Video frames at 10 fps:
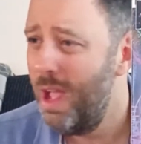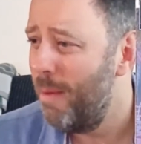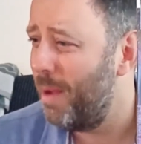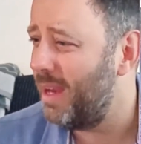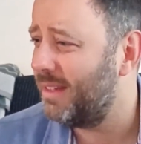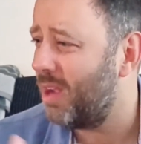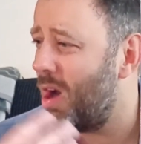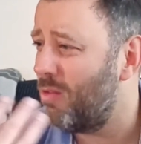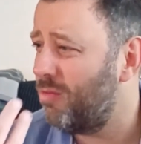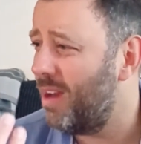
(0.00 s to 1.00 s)
but it's
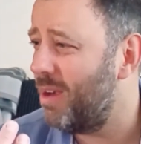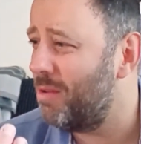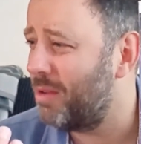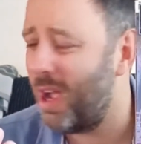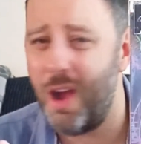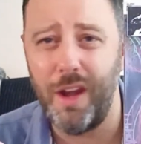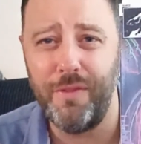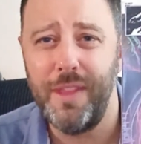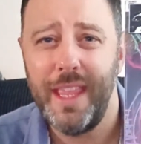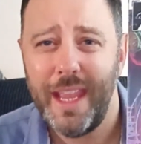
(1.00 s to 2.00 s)
got a real kind
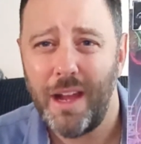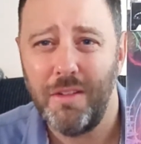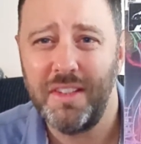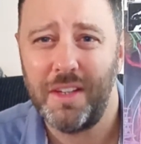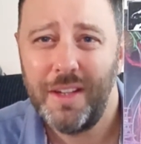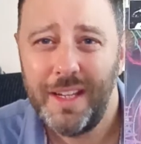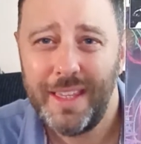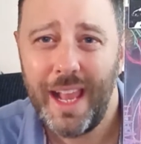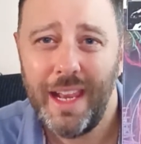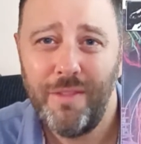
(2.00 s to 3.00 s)
of
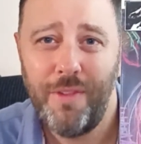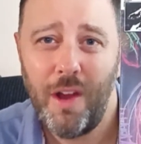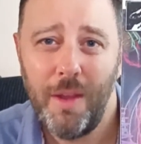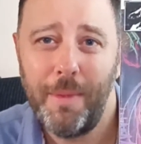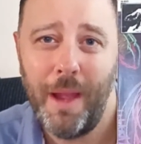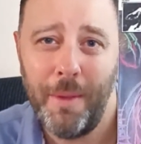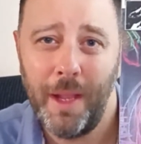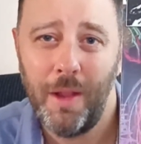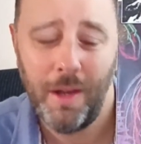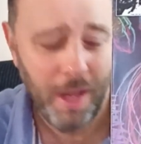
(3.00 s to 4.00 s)
neo-psychedelic vibe going
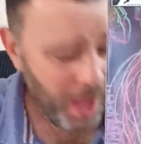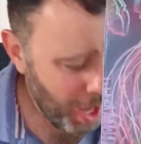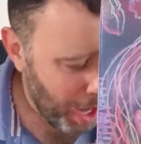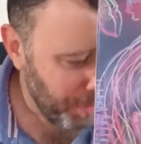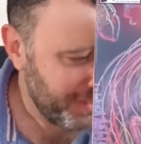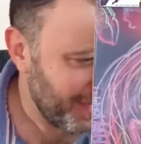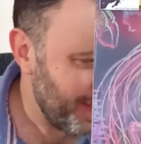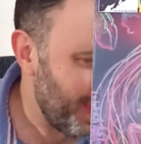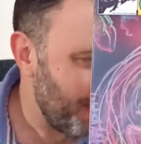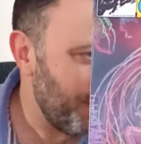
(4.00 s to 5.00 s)
on. I would say
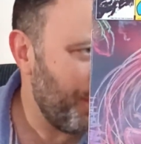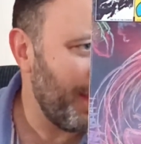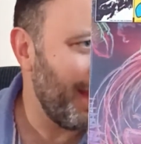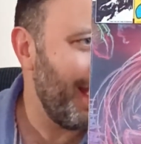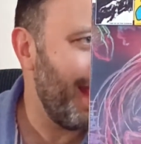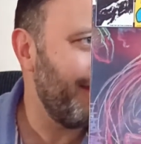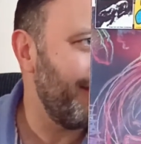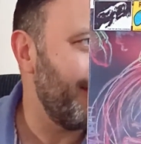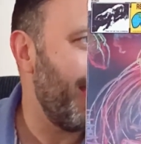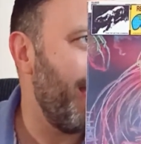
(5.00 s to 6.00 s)
the only thing that lets
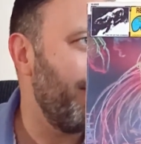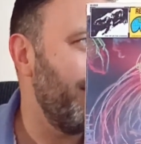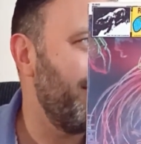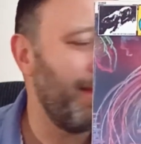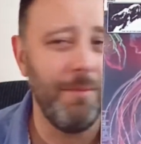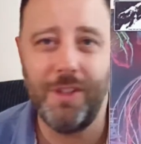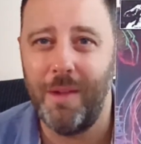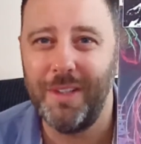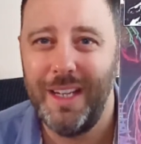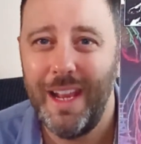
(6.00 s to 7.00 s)
it down is
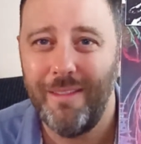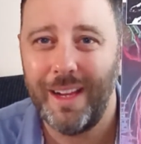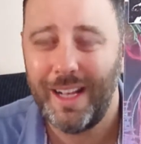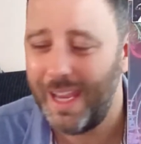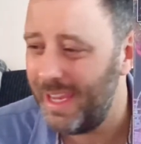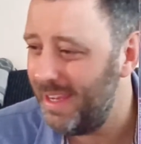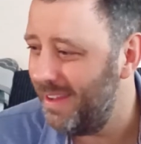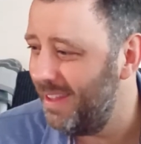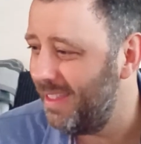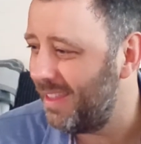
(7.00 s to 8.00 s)
sometimes lyrically,
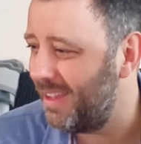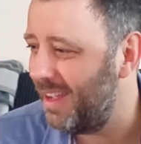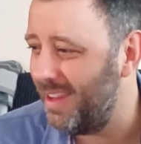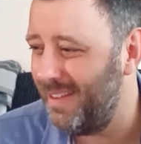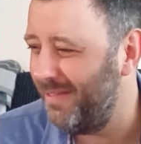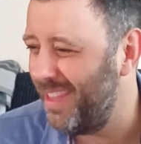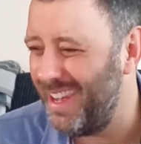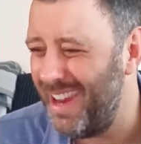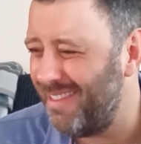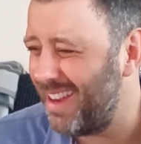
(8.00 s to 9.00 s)
the
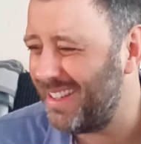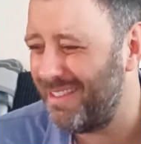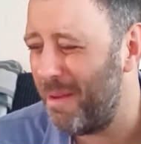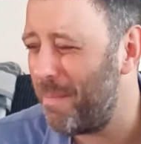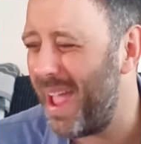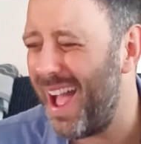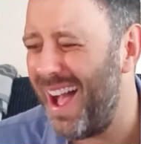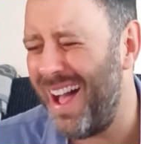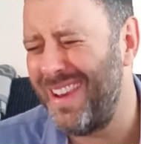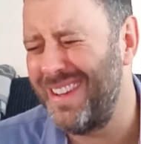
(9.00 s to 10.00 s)
lyrics are a bit
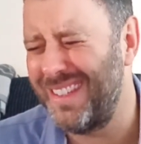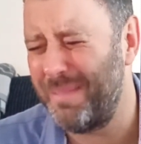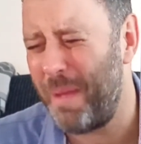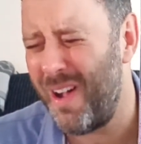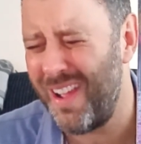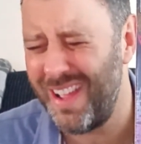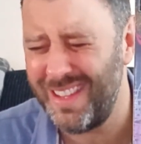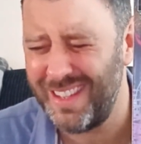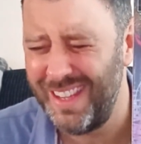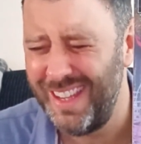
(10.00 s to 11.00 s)

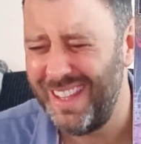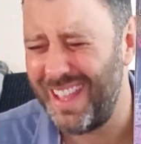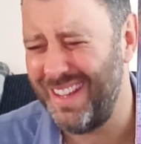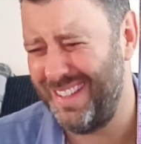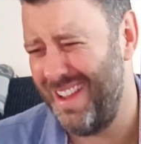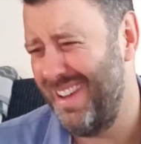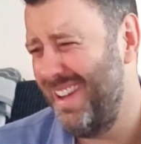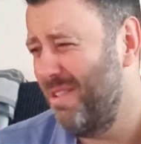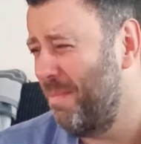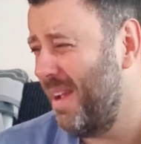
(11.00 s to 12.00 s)
uninspired. They sound a
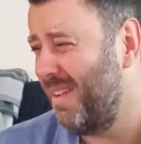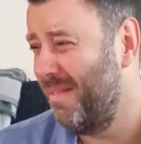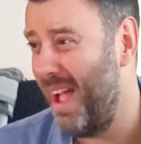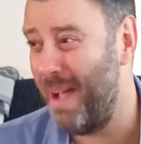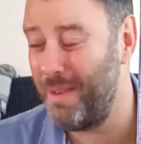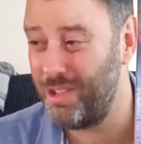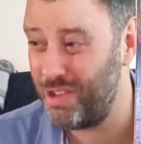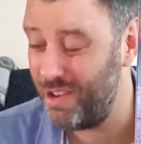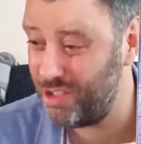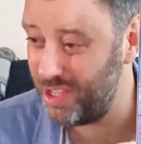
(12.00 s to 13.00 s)
little bit
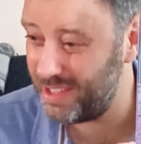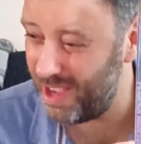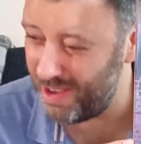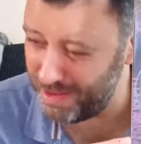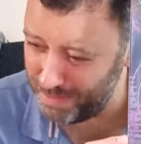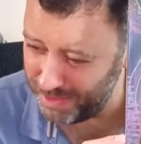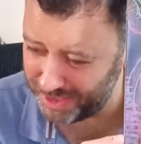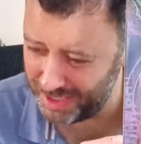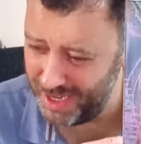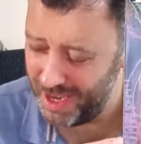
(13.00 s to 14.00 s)
amateurish at
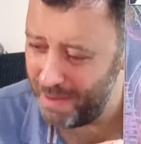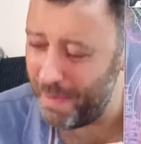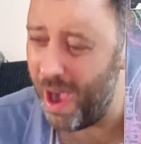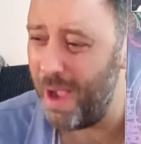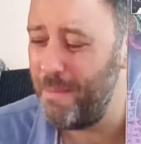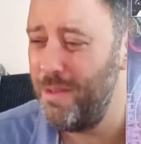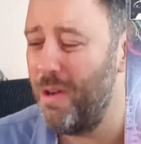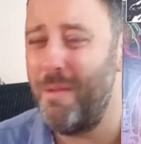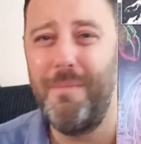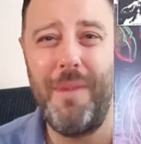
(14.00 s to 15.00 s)
times, but I'm
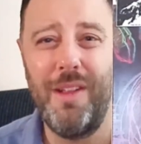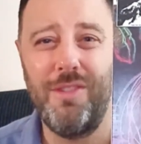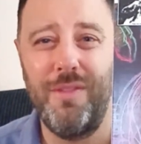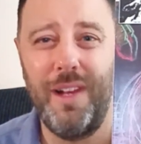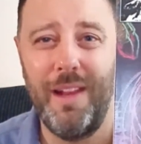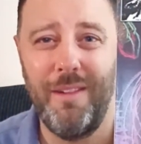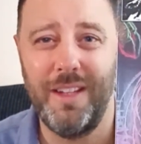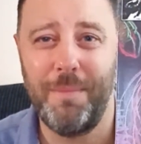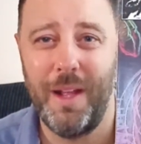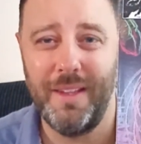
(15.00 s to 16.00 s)
not much of a
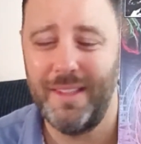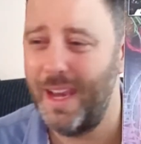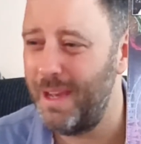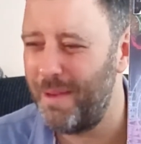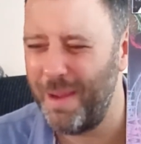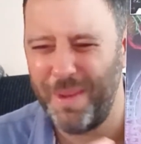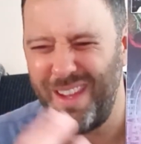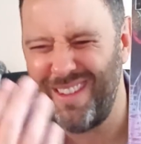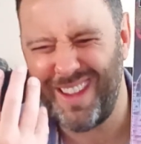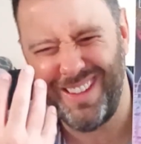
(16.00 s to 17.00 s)
lyrics person anyway, but
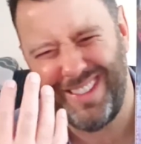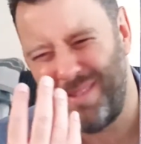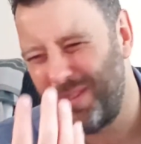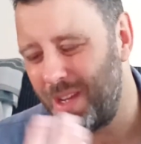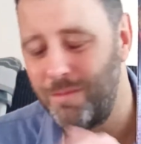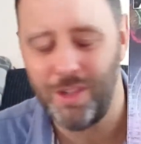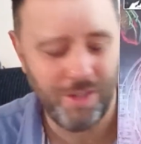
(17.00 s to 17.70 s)
sometimes you